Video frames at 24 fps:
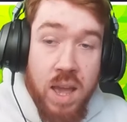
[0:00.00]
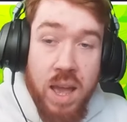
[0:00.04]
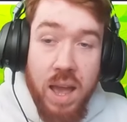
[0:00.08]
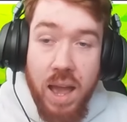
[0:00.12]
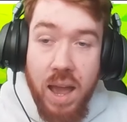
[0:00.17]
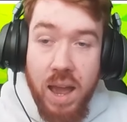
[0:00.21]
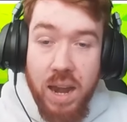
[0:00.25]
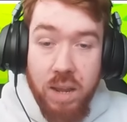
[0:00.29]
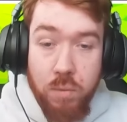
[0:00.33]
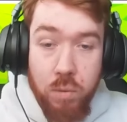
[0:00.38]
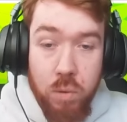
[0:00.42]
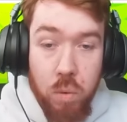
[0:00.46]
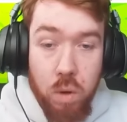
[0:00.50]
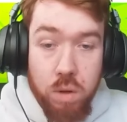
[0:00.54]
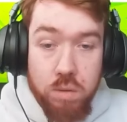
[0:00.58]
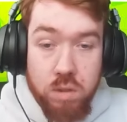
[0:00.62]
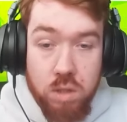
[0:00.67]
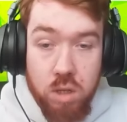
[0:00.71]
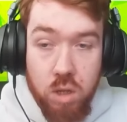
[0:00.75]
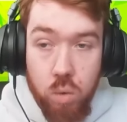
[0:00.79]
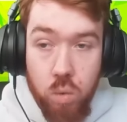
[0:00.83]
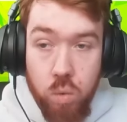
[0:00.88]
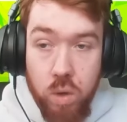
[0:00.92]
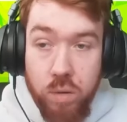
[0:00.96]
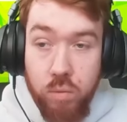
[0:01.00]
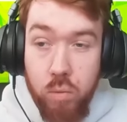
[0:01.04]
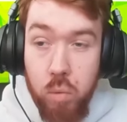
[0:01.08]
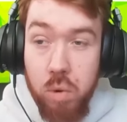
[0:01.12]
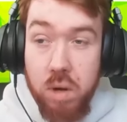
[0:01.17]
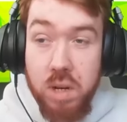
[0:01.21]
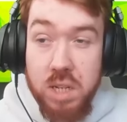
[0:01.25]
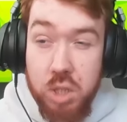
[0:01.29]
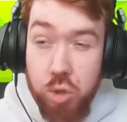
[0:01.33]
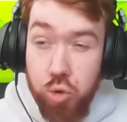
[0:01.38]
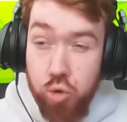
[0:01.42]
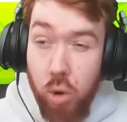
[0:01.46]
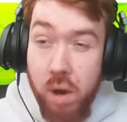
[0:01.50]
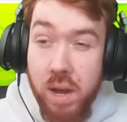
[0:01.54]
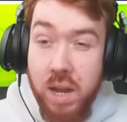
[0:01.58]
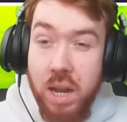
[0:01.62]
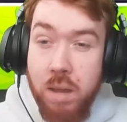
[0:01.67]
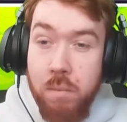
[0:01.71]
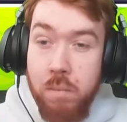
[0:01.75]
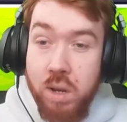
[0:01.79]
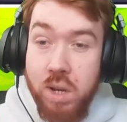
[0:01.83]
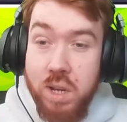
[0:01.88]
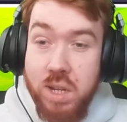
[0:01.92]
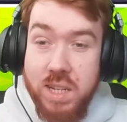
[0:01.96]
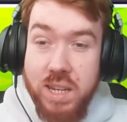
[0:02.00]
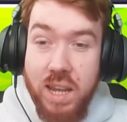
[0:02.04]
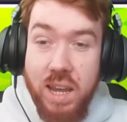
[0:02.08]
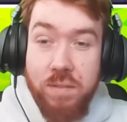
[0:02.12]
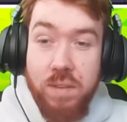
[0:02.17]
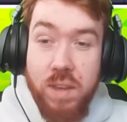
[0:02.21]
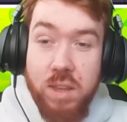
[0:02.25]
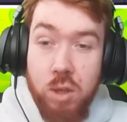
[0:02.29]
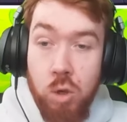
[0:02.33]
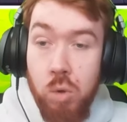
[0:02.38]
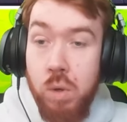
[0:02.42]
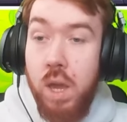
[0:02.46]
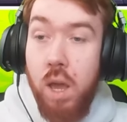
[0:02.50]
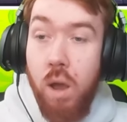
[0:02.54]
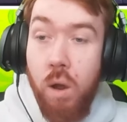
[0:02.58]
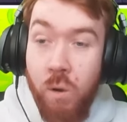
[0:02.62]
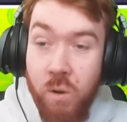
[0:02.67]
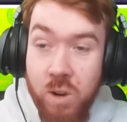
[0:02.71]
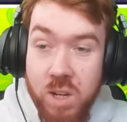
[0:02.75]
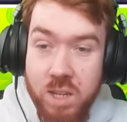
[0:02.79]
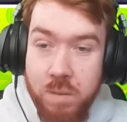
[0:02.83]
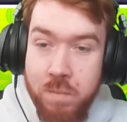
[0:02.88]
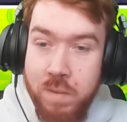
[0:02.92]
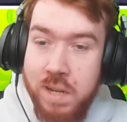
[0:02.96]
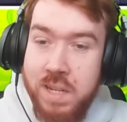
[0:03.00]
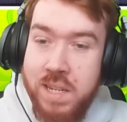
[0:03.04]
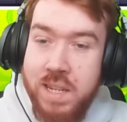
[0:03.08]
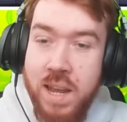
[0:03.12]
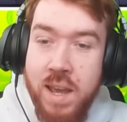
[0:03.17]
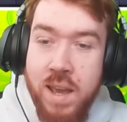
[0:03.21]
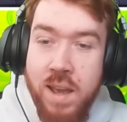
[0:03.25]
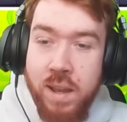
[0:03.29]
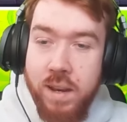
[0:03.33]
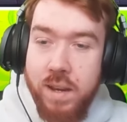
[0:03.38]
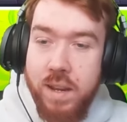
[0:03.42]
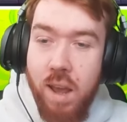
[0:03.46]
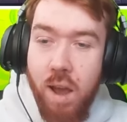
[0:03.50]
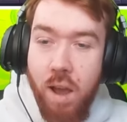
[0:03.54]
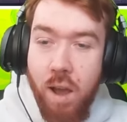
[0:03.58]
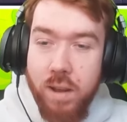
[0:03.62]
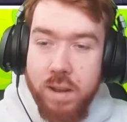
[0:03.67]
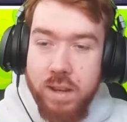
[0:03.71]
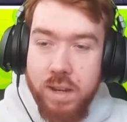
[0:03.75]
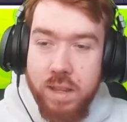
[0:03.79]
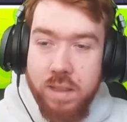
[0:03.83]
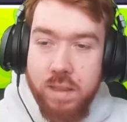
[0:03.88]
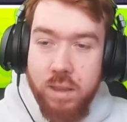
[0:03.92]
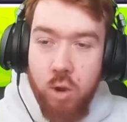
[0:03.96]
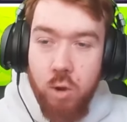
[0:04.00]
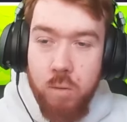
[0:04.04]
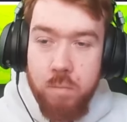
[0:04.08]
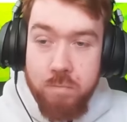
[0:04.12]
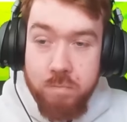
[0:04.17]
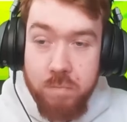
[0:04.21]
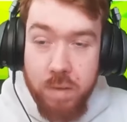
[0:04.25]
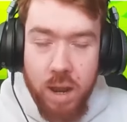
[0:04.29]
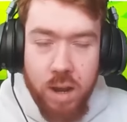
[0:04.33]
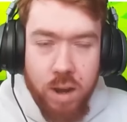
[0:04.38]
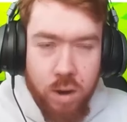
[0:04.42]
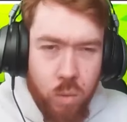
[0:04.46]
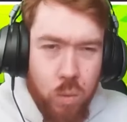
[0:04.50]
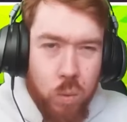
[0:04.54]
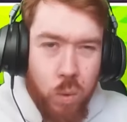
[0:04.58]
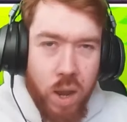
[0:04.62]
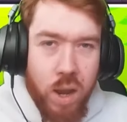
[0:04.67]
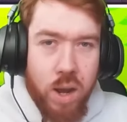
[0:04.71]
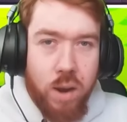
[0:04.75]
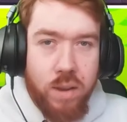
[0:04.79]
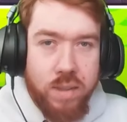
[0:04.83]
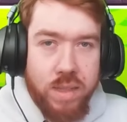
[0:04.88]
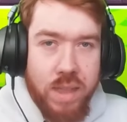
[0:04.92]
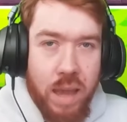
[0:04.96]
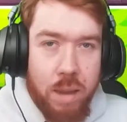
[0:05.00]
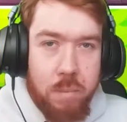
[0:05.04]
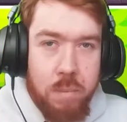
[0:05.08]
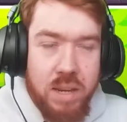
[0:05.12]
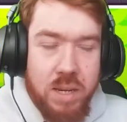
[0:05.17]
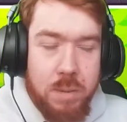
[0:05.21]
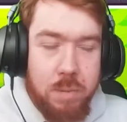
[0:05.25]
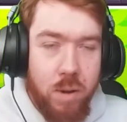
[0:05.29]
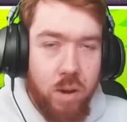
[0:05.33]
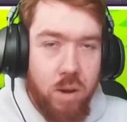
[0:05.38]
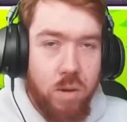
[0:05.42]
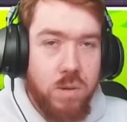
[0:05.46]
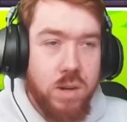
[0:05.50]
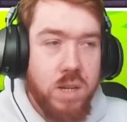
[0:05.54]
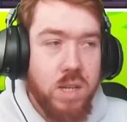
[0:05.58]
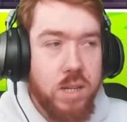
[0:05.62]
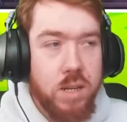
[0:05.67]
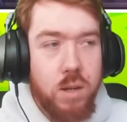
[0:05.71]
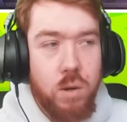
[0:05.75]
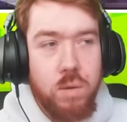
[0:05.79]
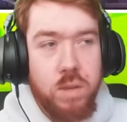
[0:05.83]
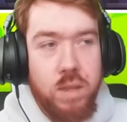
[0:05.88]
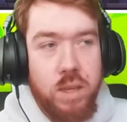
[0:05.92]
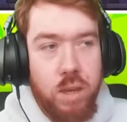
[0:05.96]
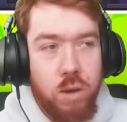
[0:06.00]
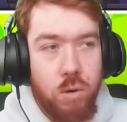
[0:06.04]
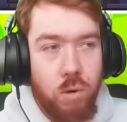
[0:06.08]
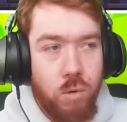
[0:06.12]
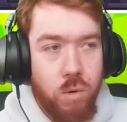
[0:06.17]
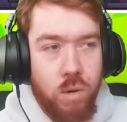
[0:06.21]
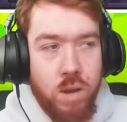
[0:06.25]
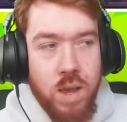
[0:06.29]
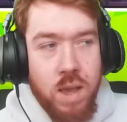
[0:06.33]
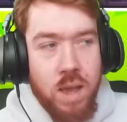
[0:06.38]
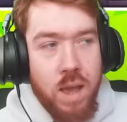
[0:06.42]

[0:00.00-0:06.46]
And if we want to drain him, because if they do get ultimates, they are going to deal quite a lot of damage, but also deal